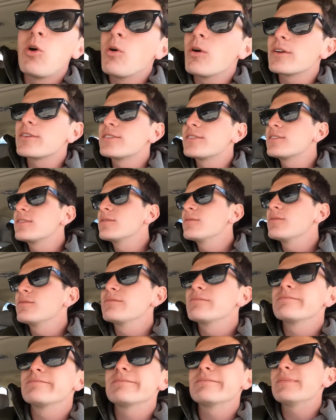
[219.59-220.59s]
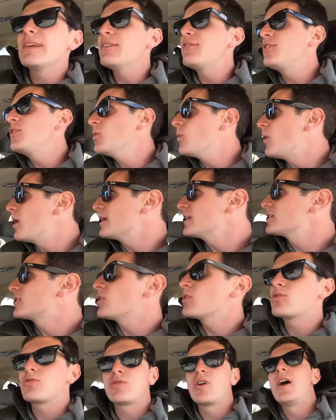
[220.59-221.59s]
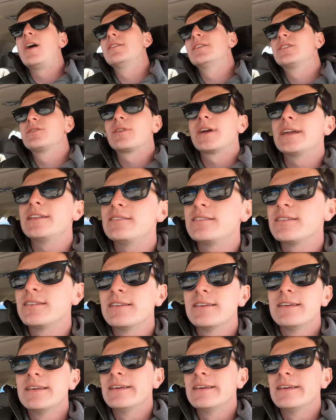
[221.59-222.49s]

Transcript: course, if you wanna go crawling, right?